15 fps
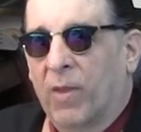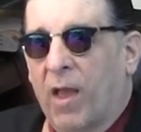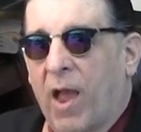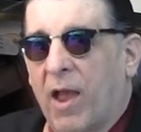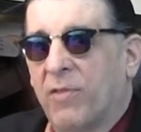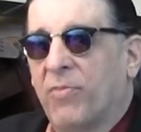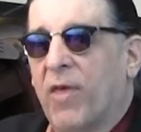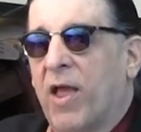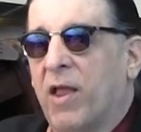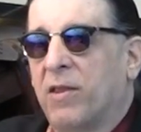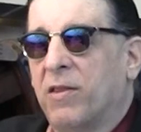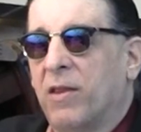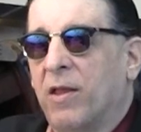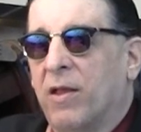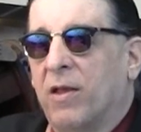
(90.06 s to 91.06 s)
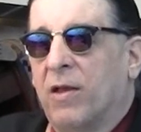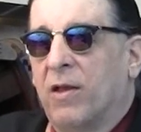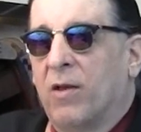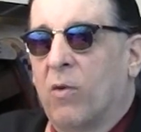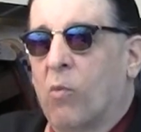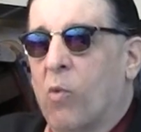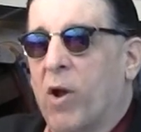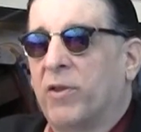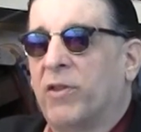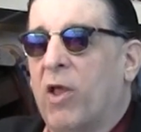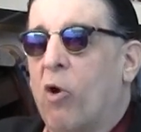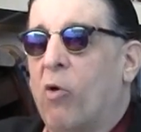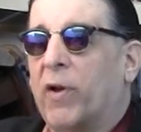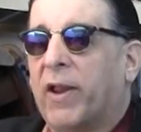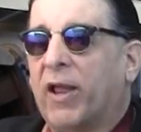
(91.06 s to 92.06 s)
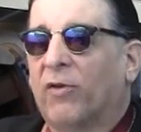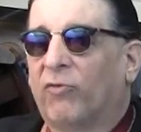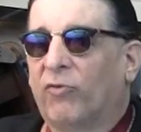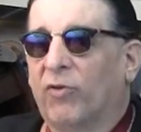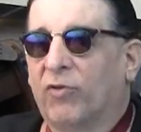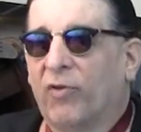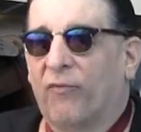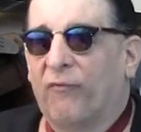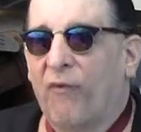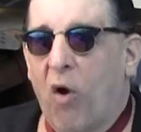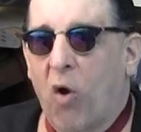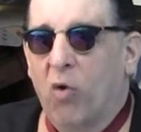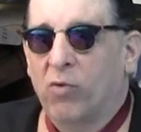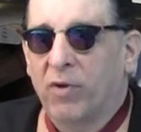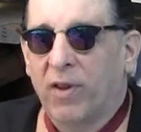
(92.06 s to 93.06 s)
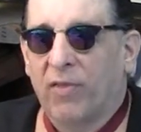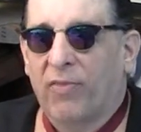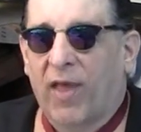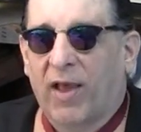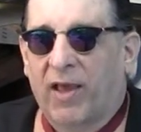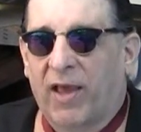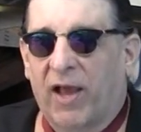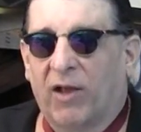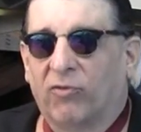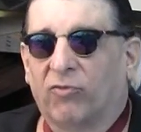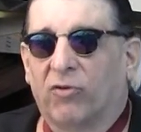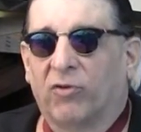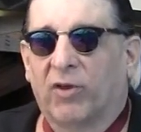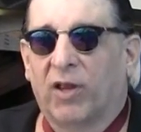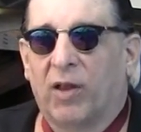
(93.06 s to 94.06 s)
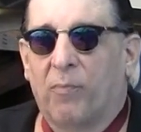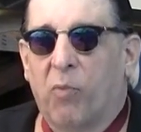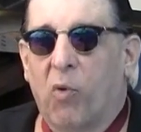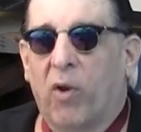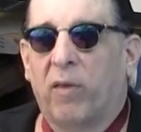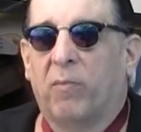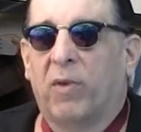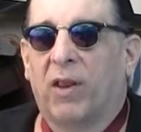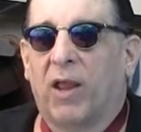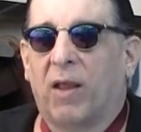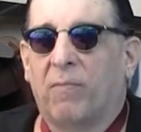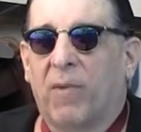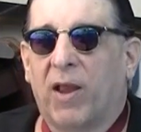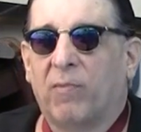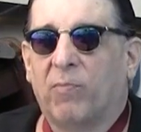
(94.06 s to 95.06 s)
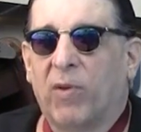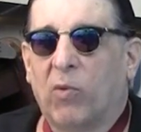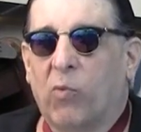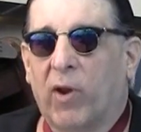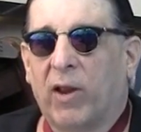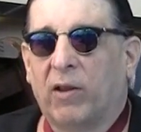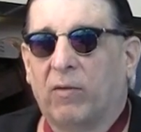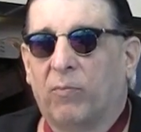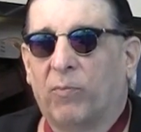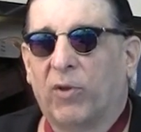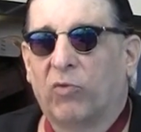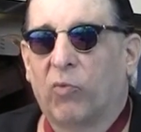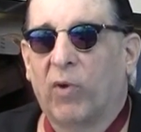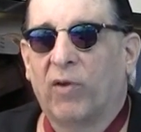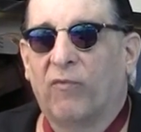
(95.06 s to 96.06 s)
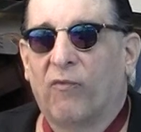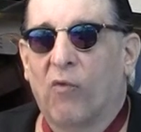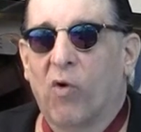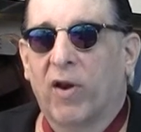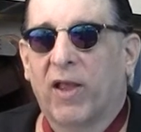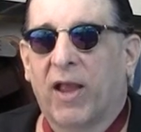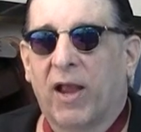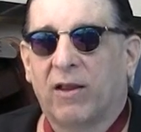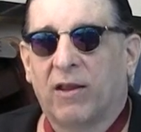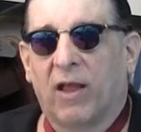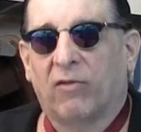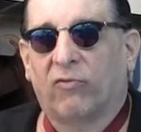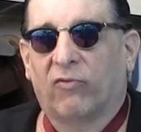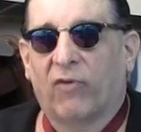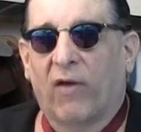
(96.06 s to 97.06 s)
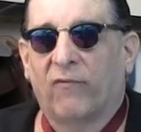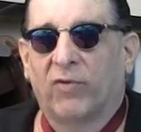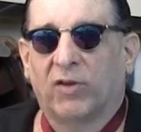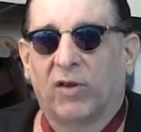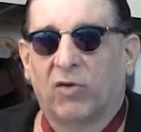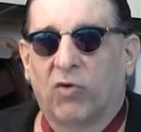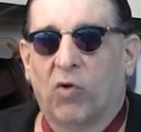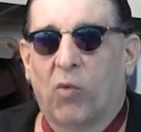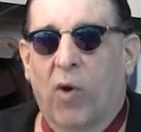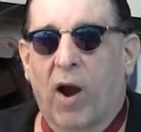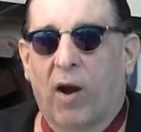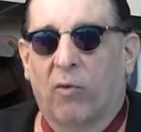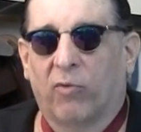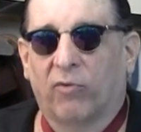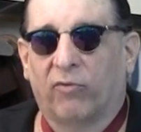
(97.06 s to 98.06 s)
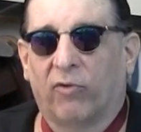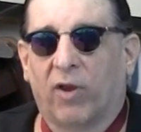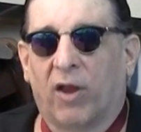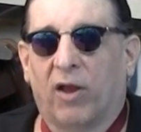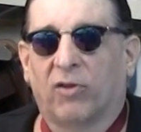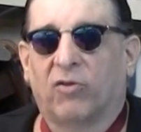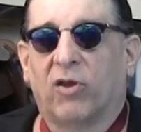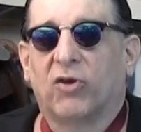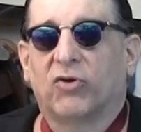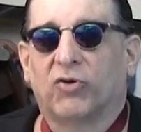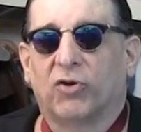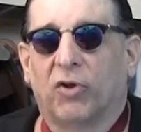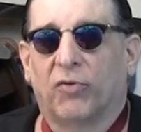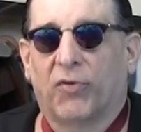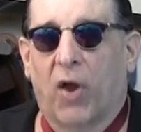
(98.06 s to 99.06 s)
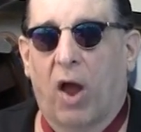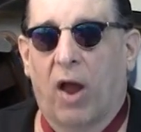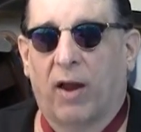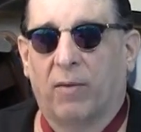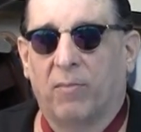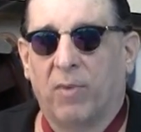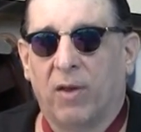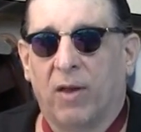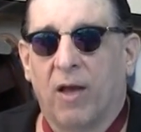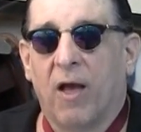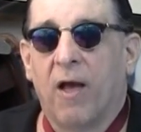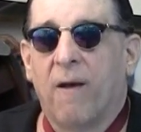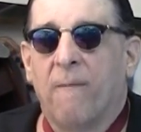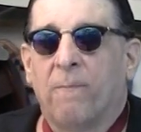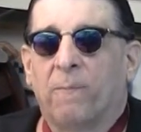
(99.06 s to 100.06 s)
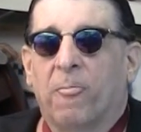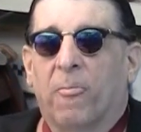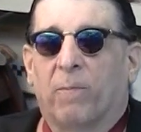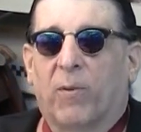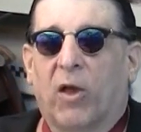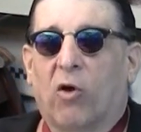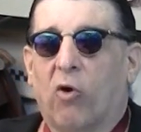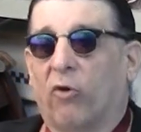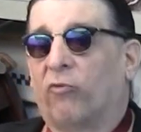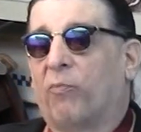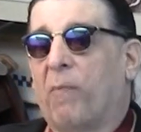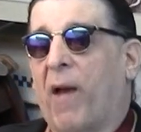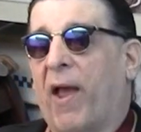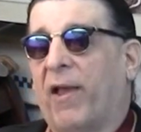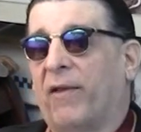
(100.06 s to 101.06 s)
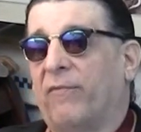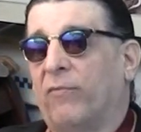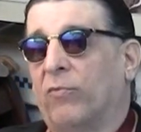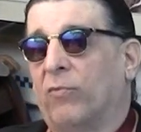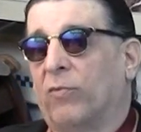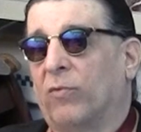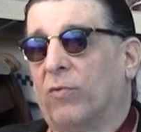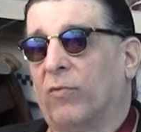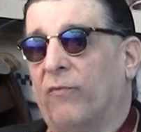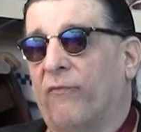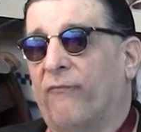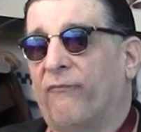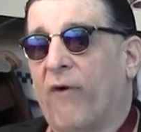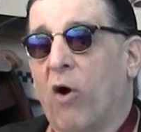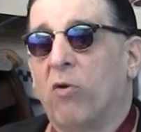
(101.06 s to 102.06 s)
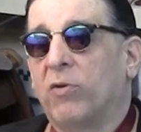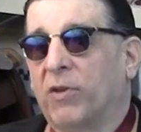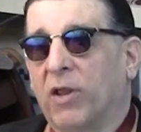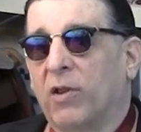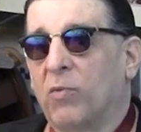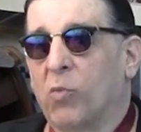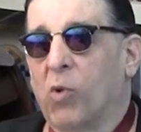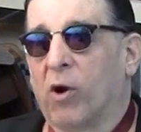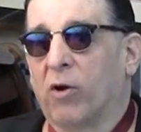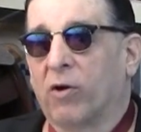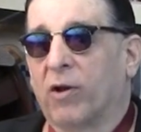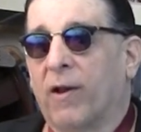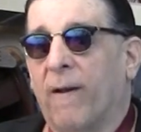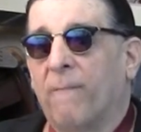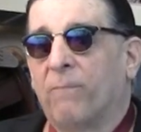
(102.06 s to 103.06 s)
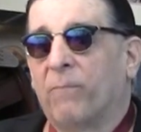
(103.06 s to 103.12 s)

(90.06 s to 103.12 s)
and then when no one answered the phone, they canceled the appointment and made me wait between 48 and 72 hours additional time because my phone didn't work,